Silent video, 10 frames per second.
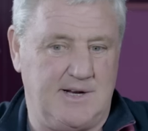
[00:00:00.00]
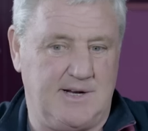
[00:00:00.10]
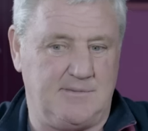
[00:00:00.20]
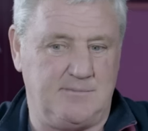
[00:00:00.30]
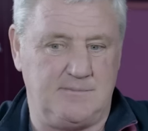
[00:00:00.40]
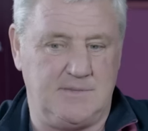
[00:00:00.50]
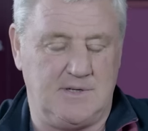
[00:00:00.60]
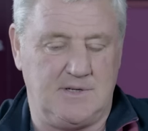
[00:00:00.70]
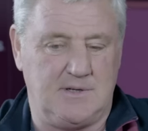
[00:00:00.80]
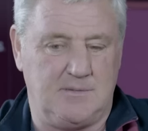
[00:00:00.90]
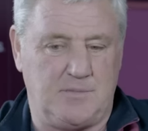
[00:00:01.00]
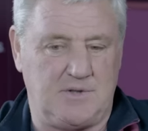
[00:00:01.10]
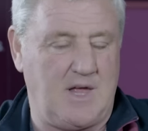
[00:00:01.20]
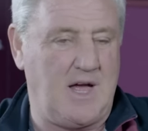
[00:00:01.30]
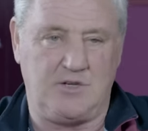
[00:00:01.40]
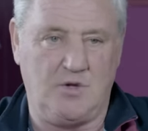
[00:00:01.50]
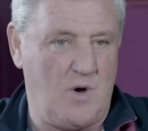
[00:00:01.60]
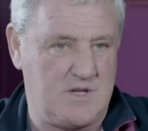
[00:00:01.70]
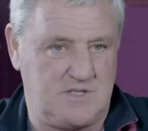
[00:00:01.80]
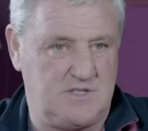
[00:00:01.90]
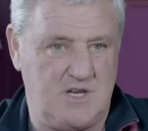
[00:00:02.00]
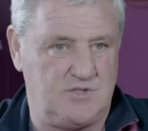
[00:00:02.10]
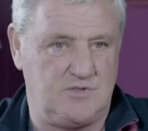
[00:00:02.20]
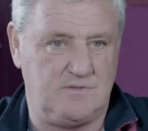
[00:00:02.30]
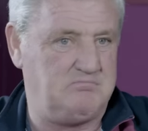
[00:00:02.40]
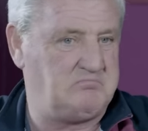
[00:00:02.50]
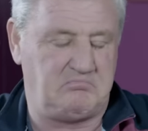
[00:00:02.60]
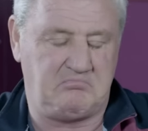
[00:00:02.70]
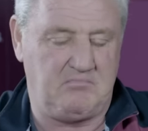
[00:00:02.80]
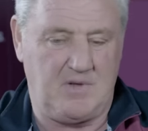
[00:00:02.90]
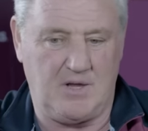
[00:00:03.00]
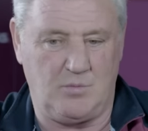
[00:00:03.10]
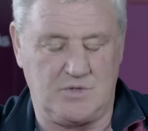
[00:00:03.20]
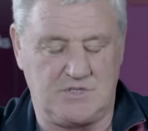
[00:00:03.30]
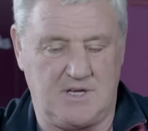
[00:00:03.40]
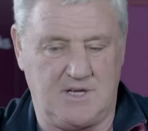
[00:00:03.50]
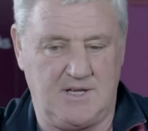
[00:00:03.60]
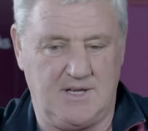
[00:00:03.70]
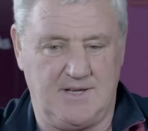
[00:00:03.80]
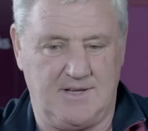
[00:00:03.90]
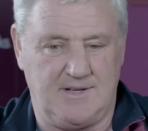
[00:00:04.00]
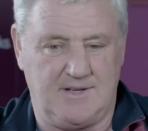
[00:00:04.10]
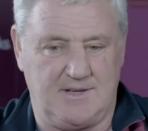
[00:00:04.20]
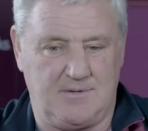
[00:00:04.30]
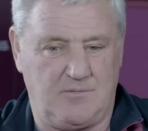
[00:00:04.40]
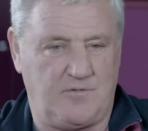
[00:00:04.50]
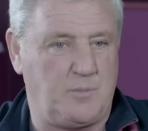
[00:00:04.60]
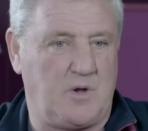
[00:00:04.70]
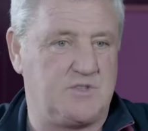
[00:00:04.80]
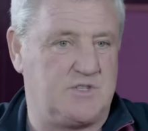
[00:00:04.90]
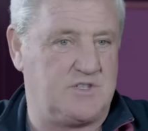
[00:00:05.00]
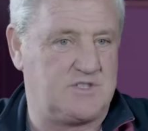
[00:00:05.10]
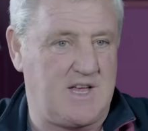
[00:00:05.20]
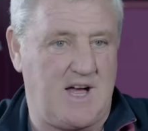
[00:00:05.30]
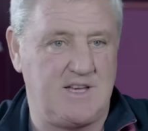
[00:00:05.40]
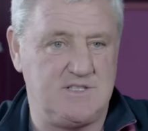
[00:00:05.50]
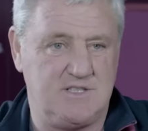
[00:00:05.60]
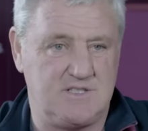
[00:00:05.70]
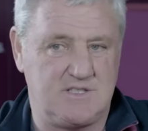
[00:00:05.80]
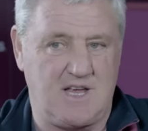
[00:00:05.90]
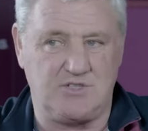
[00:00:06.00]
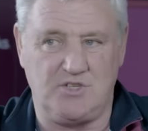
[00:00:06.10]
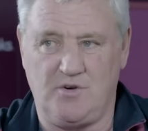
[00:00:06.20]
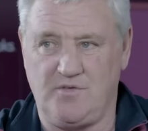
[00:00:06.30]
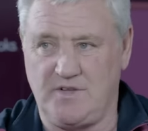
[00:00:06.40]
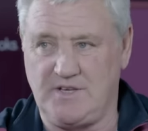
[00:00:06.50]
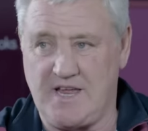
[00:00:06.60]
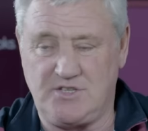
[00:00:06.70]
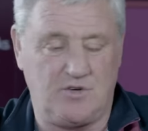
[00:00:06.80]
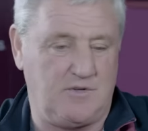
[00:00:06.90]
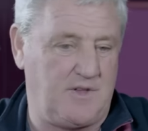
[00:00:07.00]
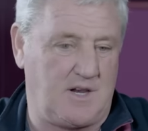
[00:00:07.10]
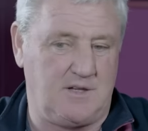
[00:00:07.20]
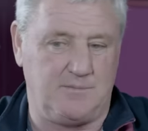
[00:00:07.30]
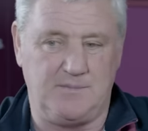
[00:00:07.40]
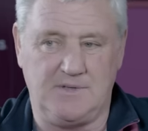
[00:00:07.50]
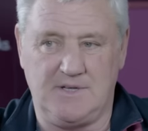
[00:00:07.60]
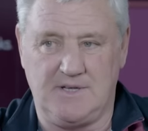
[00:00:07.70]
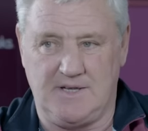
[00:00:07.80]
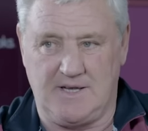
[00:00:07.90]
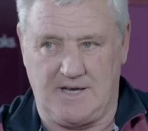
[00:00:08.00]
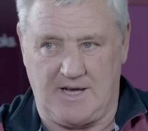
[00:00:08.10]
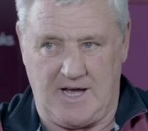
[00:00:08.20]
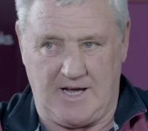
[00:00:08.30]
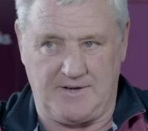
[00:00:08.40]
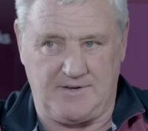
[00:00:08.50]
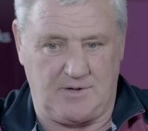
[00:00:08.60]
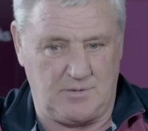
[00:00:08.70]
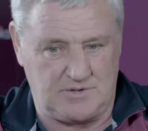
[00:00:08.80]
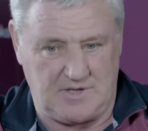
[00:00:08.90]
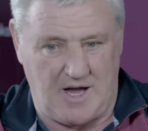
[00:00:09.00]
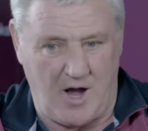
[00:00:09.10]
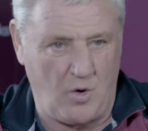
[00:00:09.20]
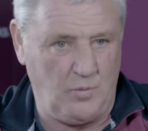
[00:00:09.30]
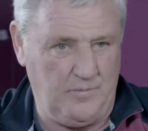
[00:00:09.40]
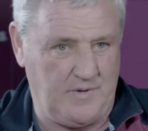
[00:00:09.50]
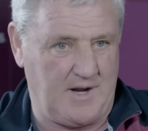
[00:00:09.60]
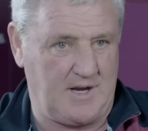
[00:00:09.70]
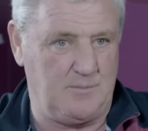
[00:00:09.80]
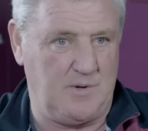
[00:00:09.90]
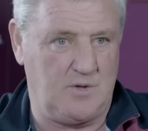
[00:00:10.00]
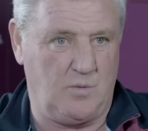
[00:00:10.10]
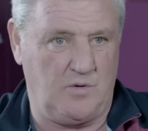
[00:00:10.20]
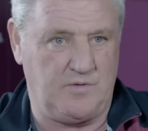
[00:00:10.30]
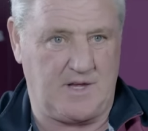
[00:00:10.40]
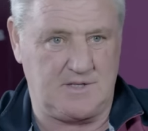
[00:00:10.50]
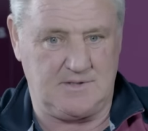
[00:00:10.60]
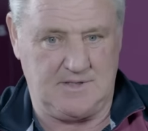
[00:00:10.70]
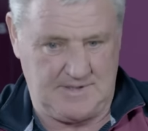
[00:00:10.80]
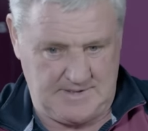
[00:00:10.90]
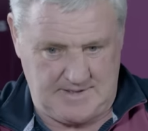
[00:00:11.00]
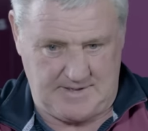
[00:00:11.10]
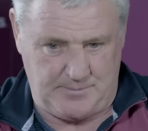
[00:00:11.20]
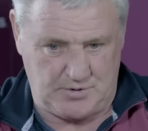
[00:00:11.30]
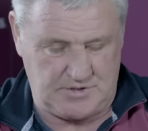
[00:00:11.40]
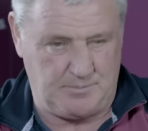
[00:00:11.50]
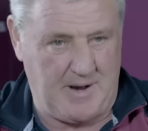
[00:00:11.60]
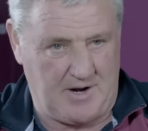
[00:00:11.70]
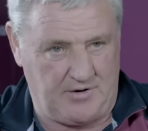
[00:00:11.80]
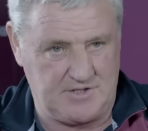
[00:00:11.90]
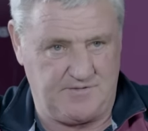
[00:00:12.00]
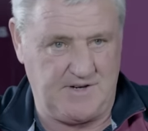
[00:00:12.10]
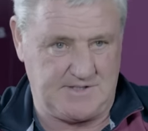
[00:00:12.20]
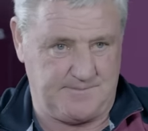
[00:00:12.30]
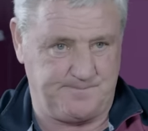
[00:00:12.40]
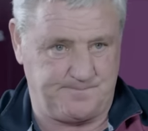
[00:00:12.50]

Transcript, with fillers: Um, but I had no hesitation. It was uh, because of the size and the stature and the nature of the club, and I was I hope that I can be the one that puts it back on its feet.